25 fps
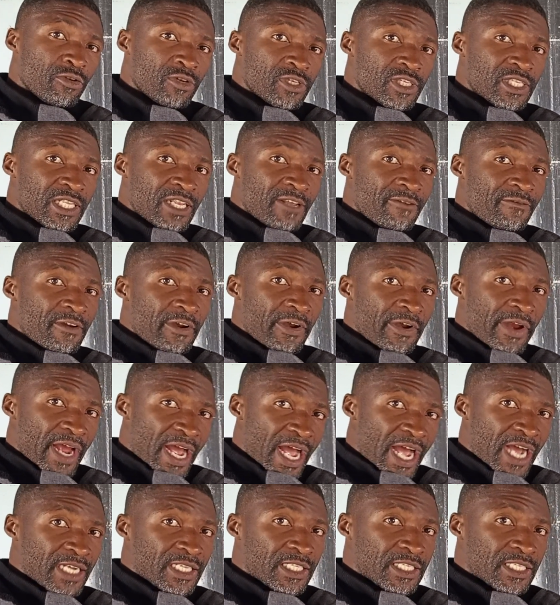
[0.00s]
those
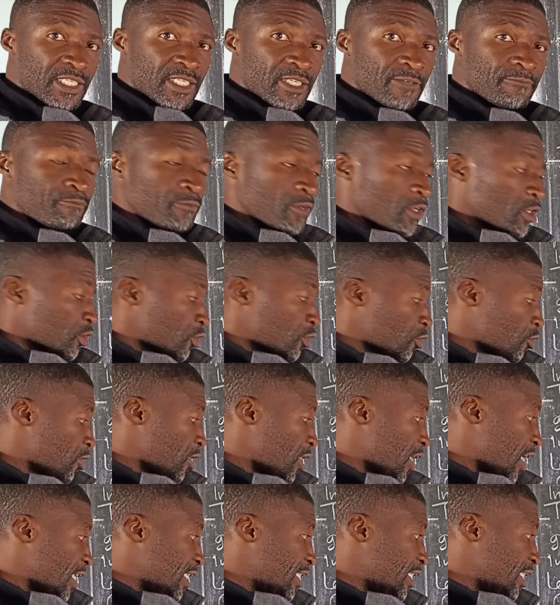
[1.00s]
slavery acts so
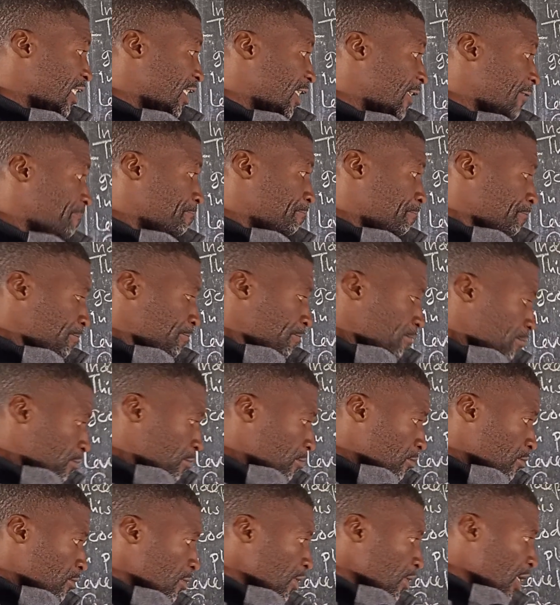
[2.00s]
that
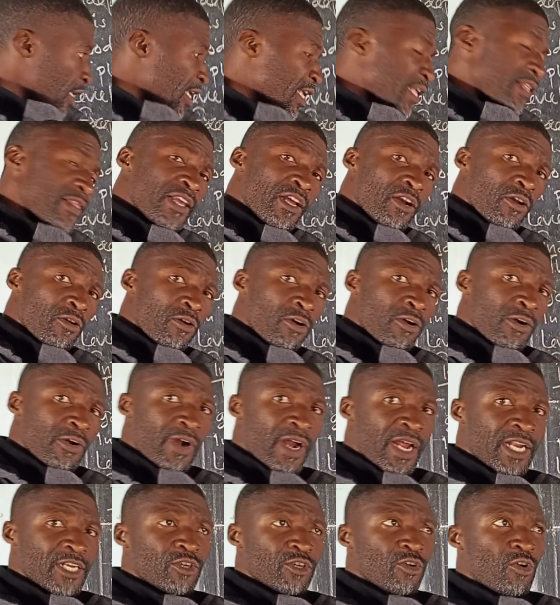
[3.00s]
in the long
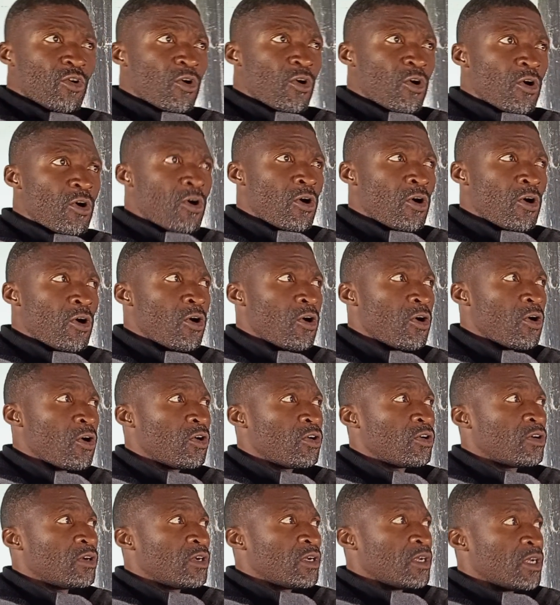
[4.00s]
run,
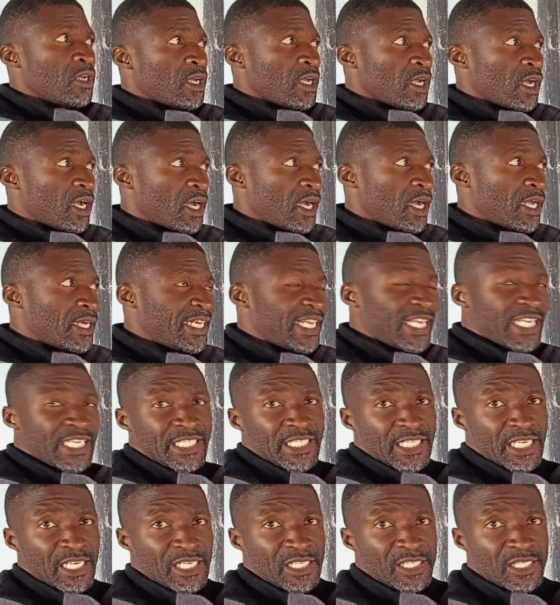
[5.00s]
all
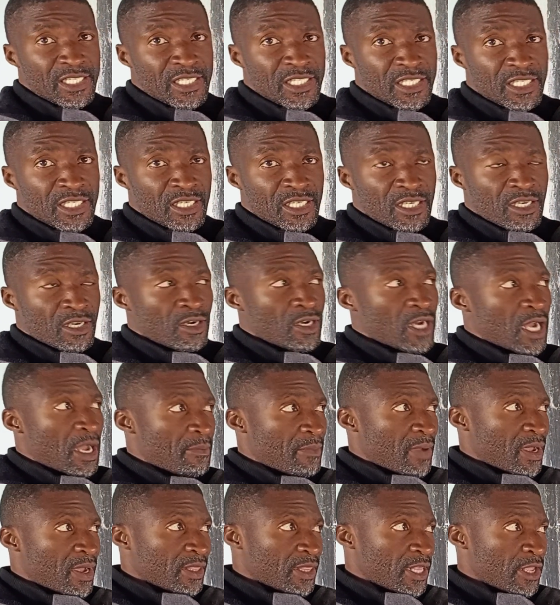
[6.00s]
nations
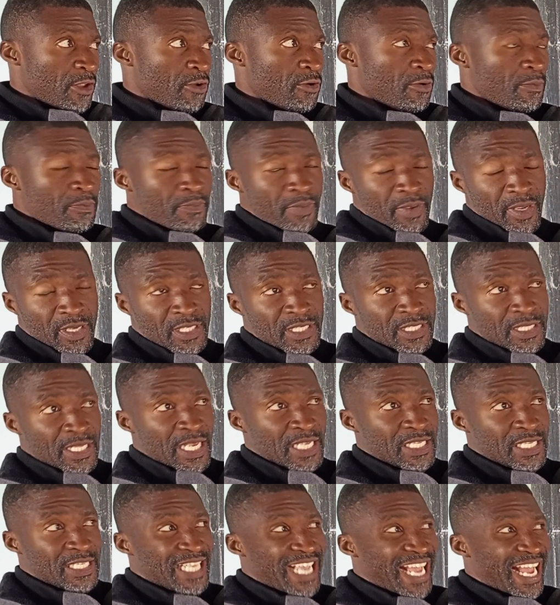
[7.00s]
among the European
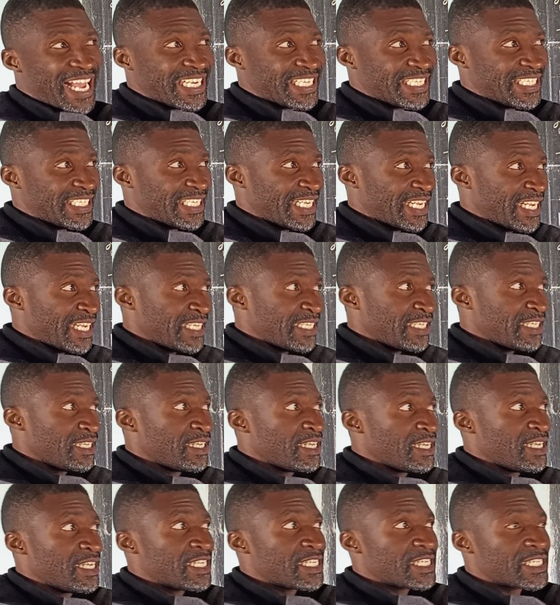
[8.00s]
states
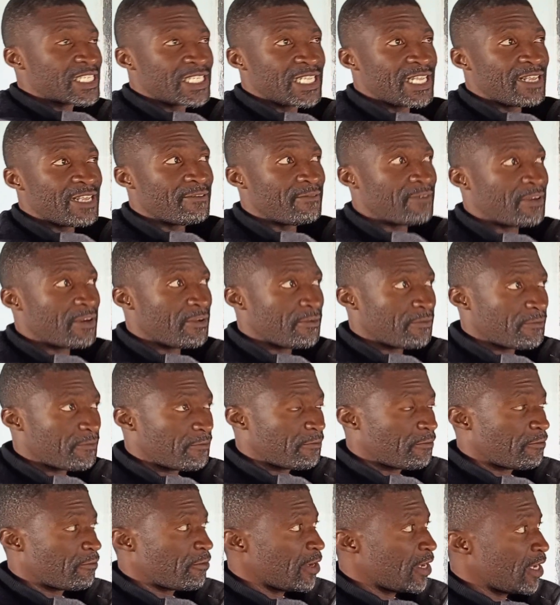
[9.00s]
attain
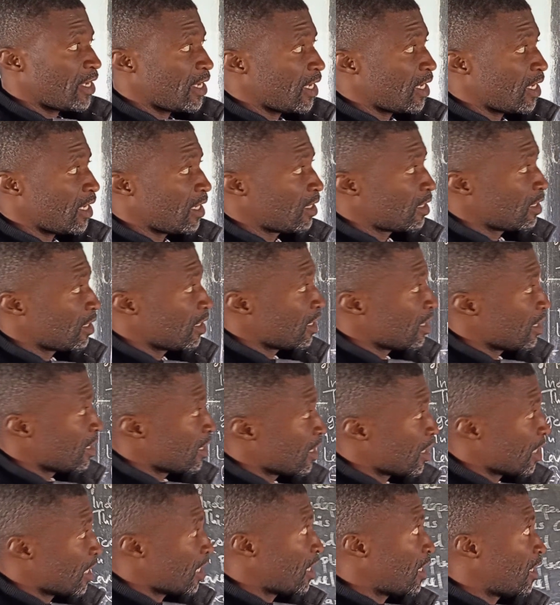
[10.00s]
slavery-free
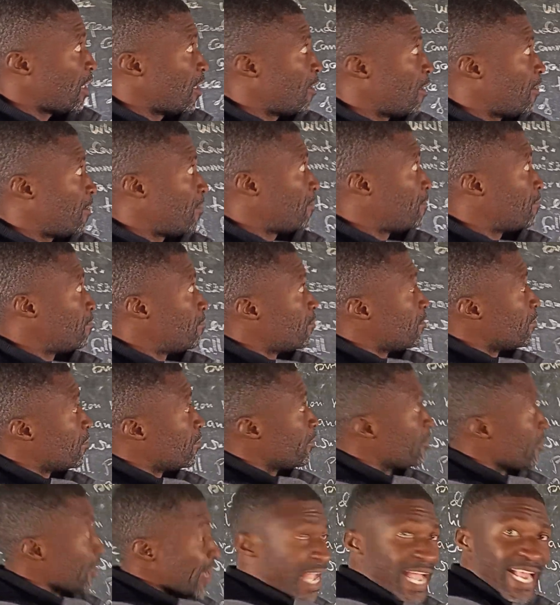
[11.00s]

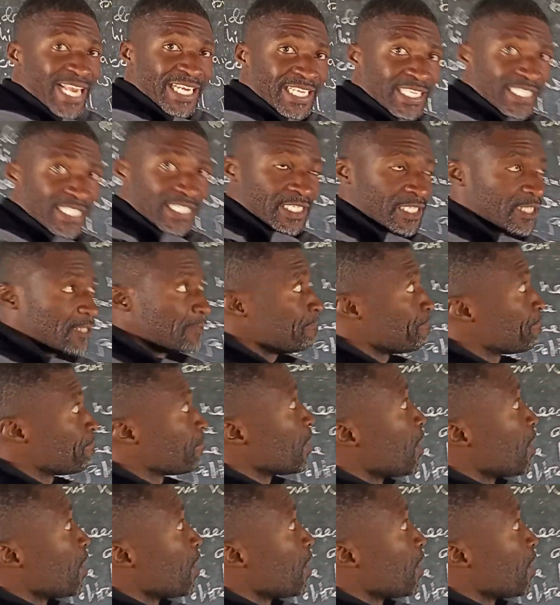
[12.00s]
reality.